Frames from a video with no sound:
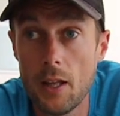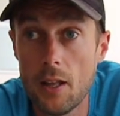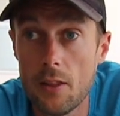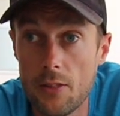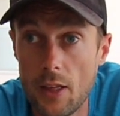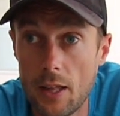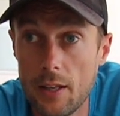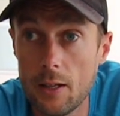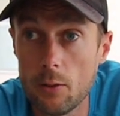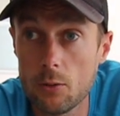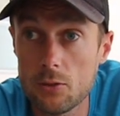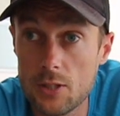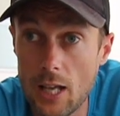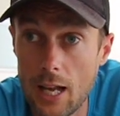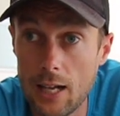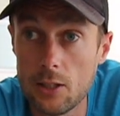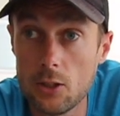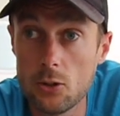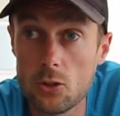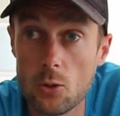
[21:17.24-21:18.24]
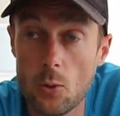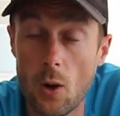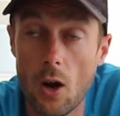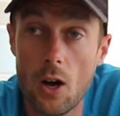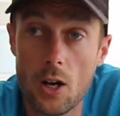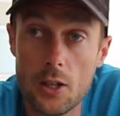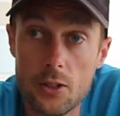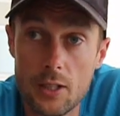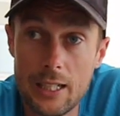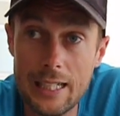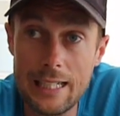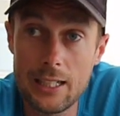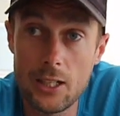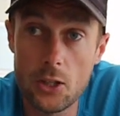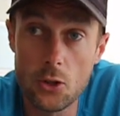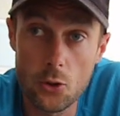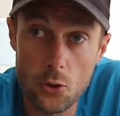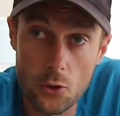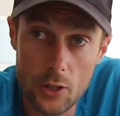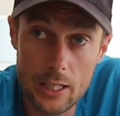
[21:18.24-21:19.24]
then it'll tell you to either
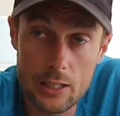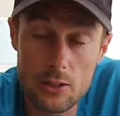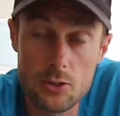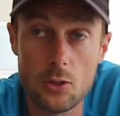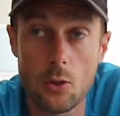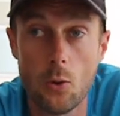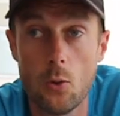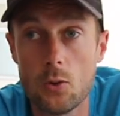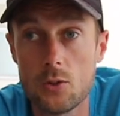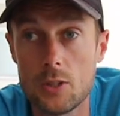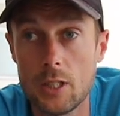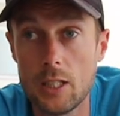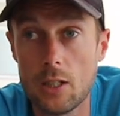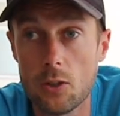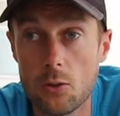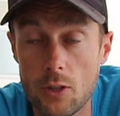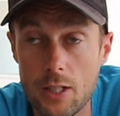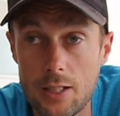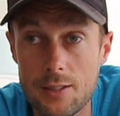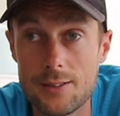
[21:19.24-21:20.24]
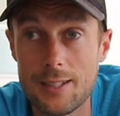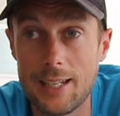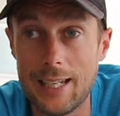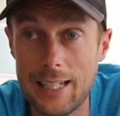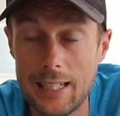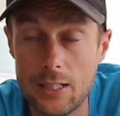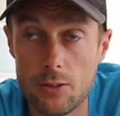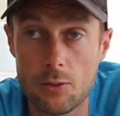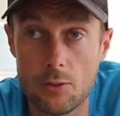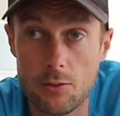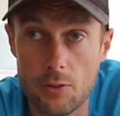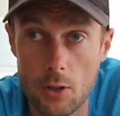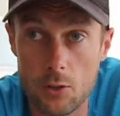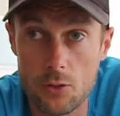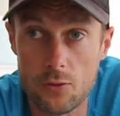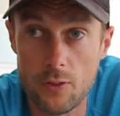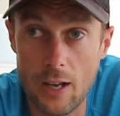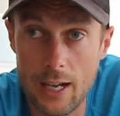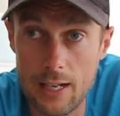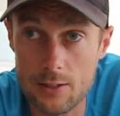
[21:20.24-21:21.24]
increase or decrease either of
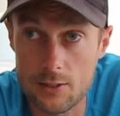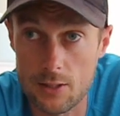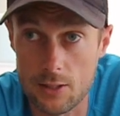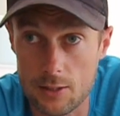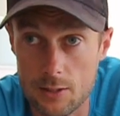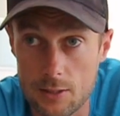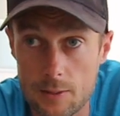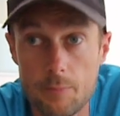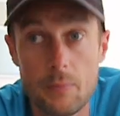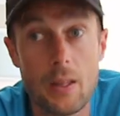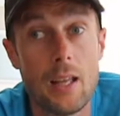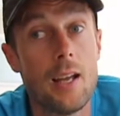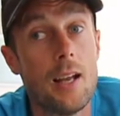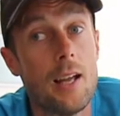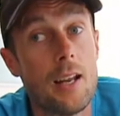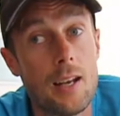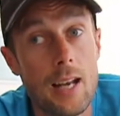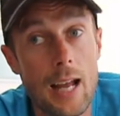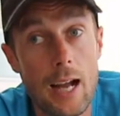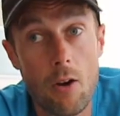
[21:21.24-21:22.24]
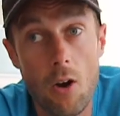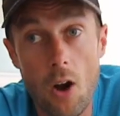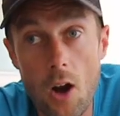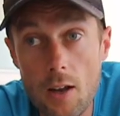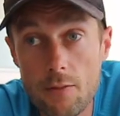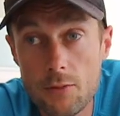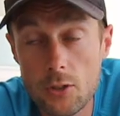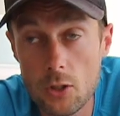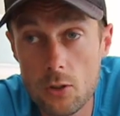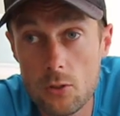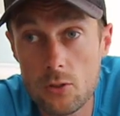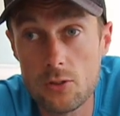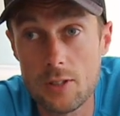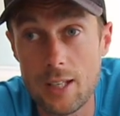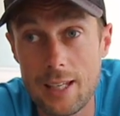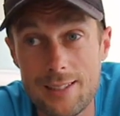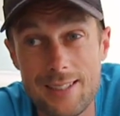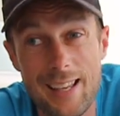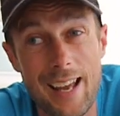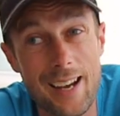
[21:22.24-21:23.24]
those factors. Now, I've used
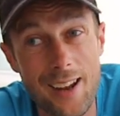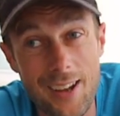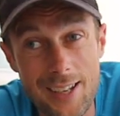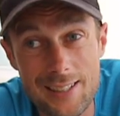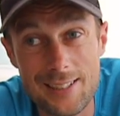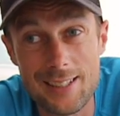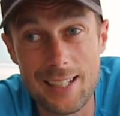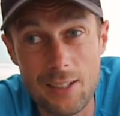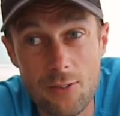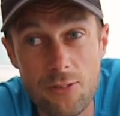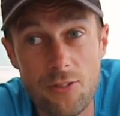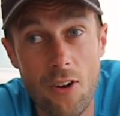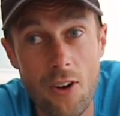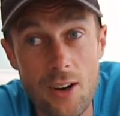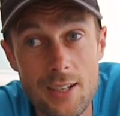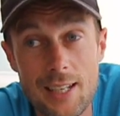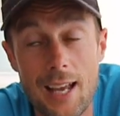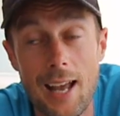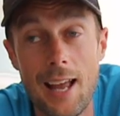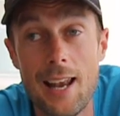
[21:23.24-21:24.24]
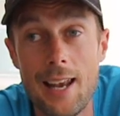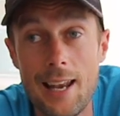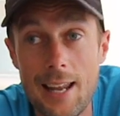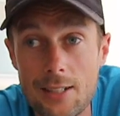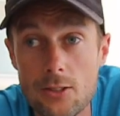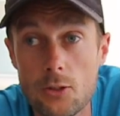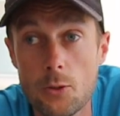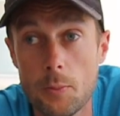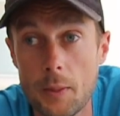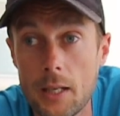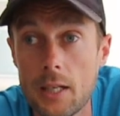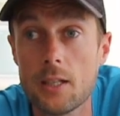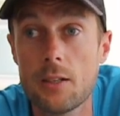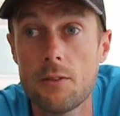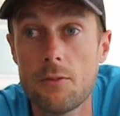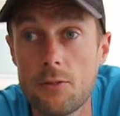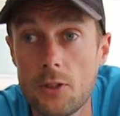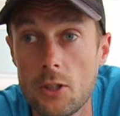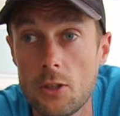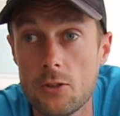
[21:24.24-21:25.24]
this and I did find it a little bit
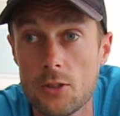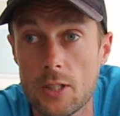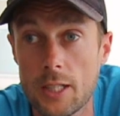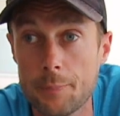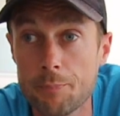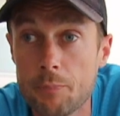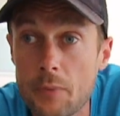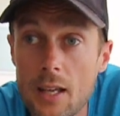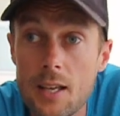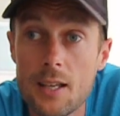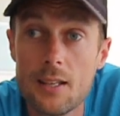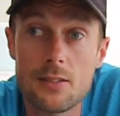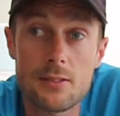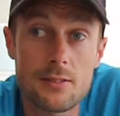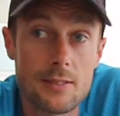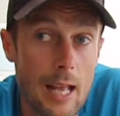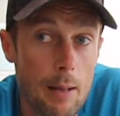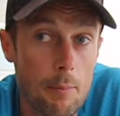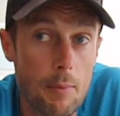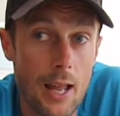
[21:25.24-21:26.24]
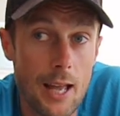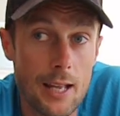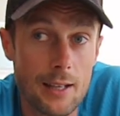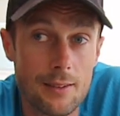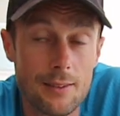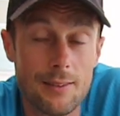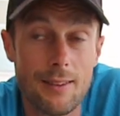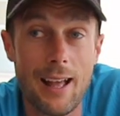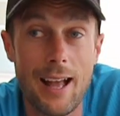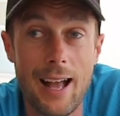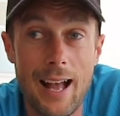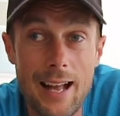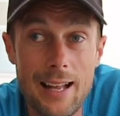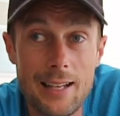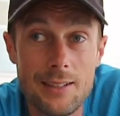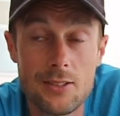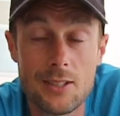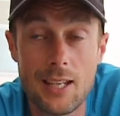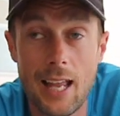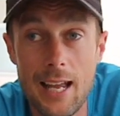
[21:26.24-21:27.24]
confusing. Step length
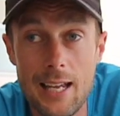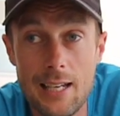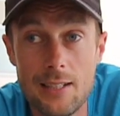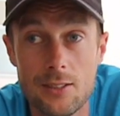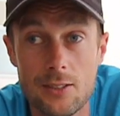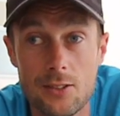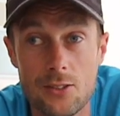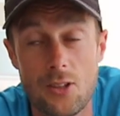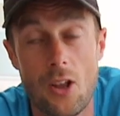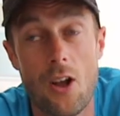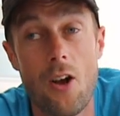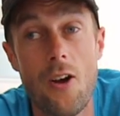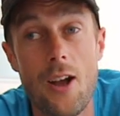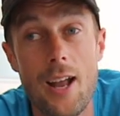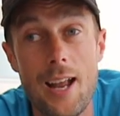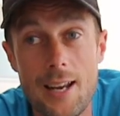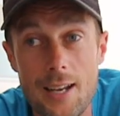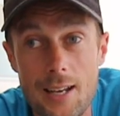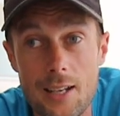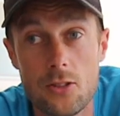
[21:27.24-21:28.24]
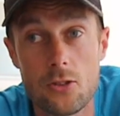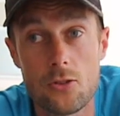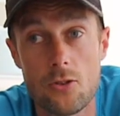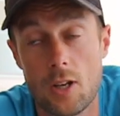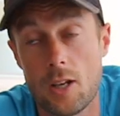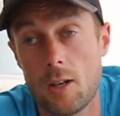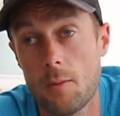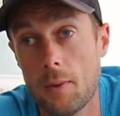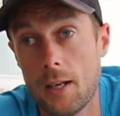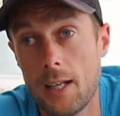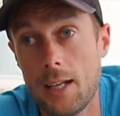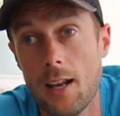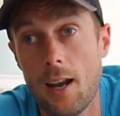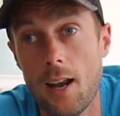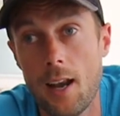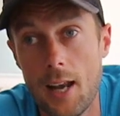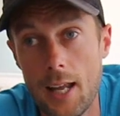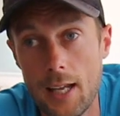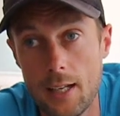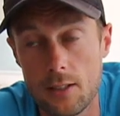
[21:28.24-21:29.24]
and cadence are inextricably
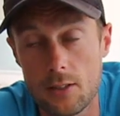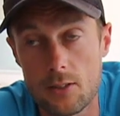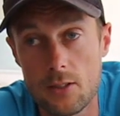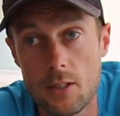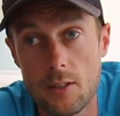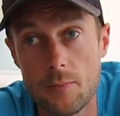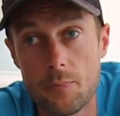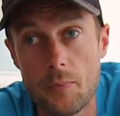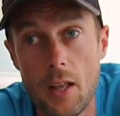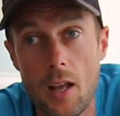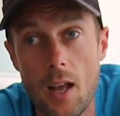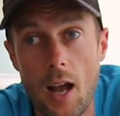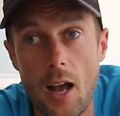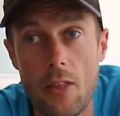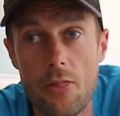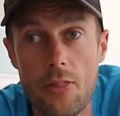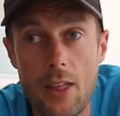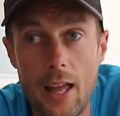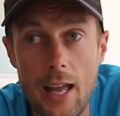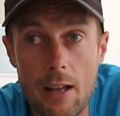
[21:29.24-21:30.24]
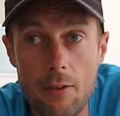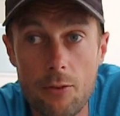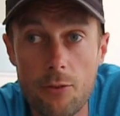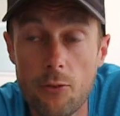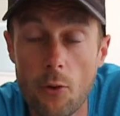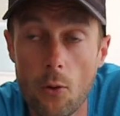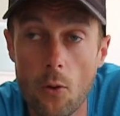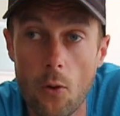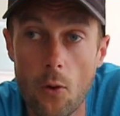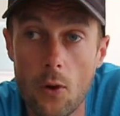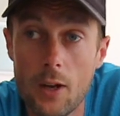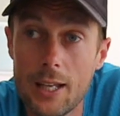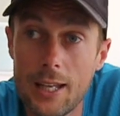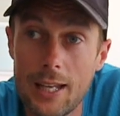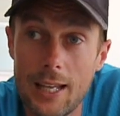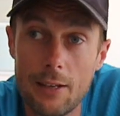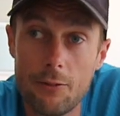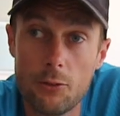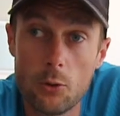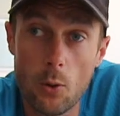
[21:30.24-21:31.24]
linked, and therefore
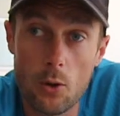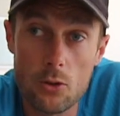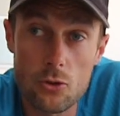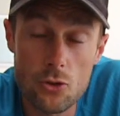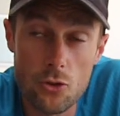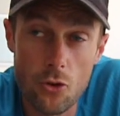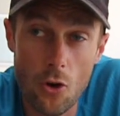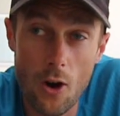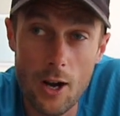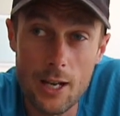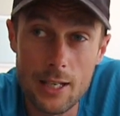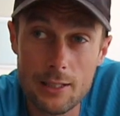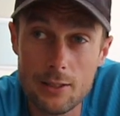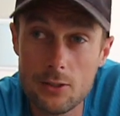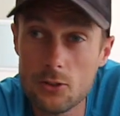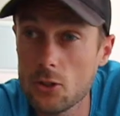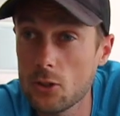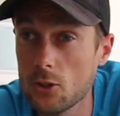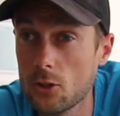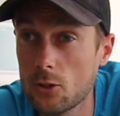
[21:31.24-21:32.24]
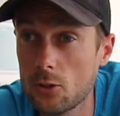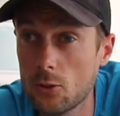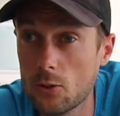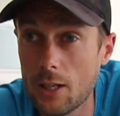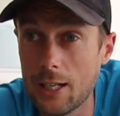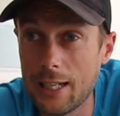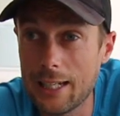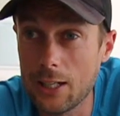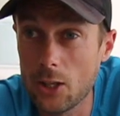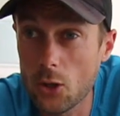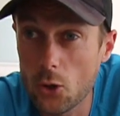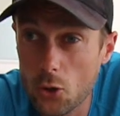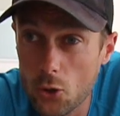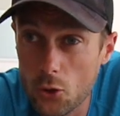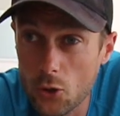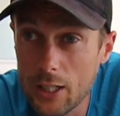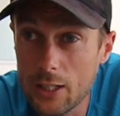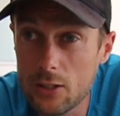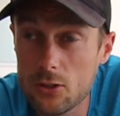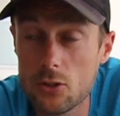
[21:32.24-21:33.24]
if you are trying to
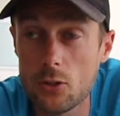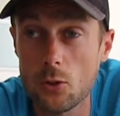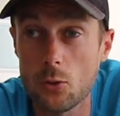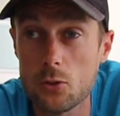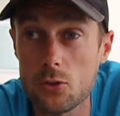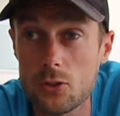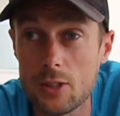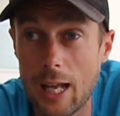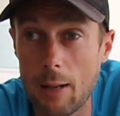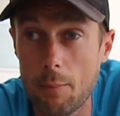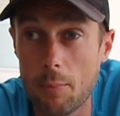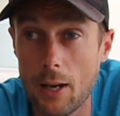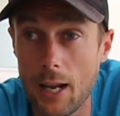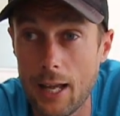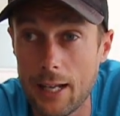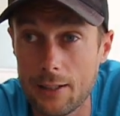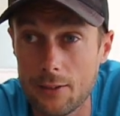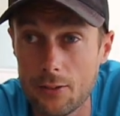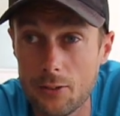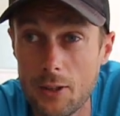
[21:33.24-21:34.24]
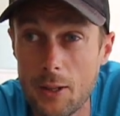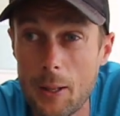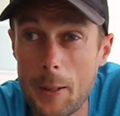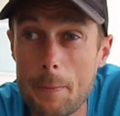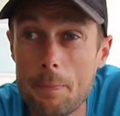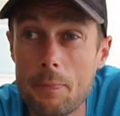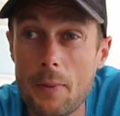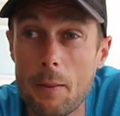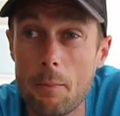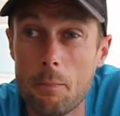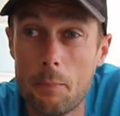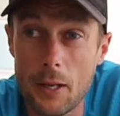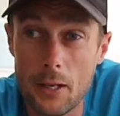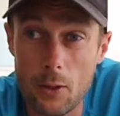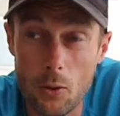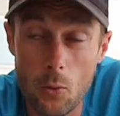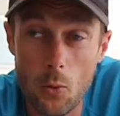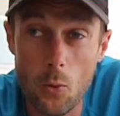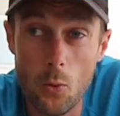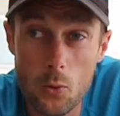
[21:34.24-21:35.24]
increase your step length
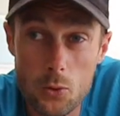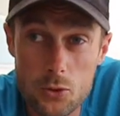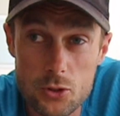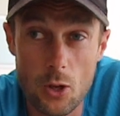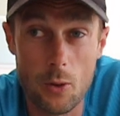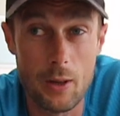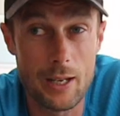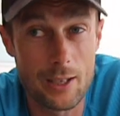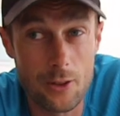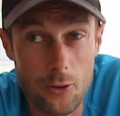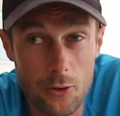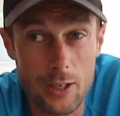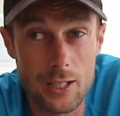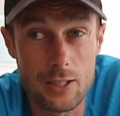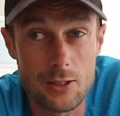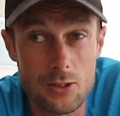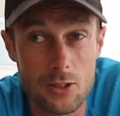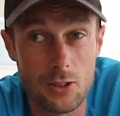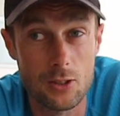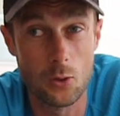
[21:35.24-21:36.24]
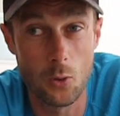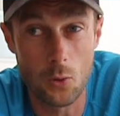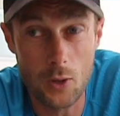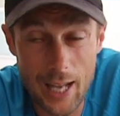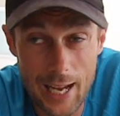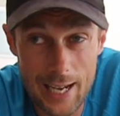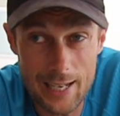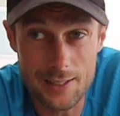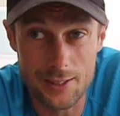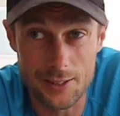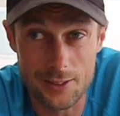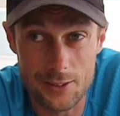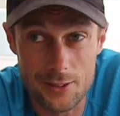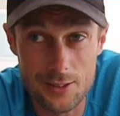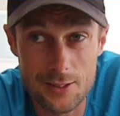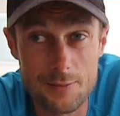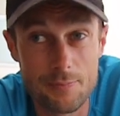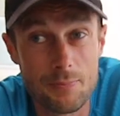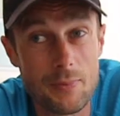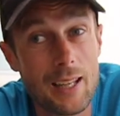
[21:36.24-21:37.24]
but also increase your
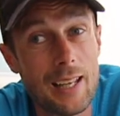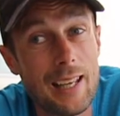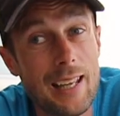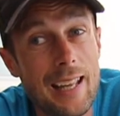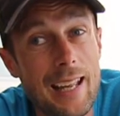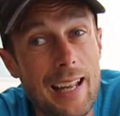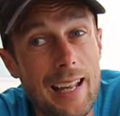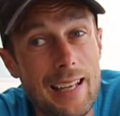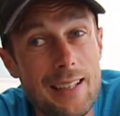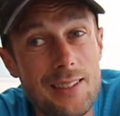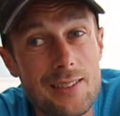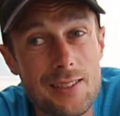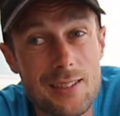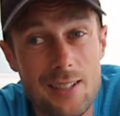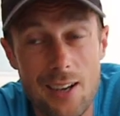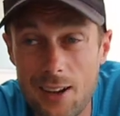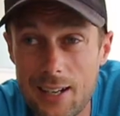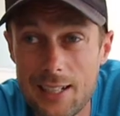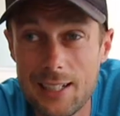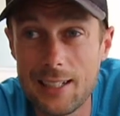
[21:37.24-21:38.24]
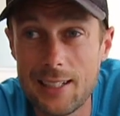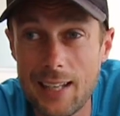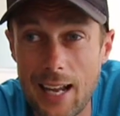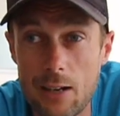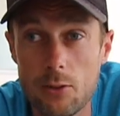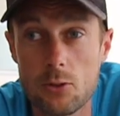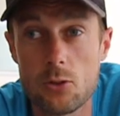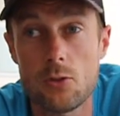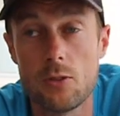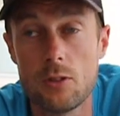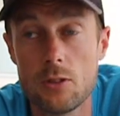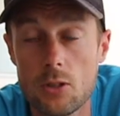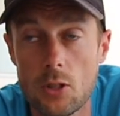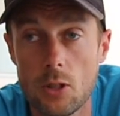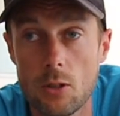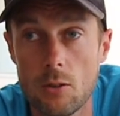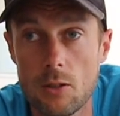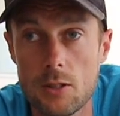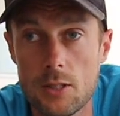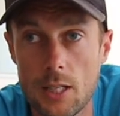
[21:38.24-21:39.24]
cadence, it's slightly
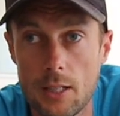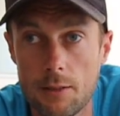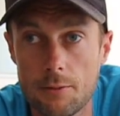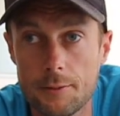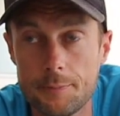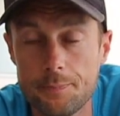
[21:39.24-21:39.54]
counterintuitive.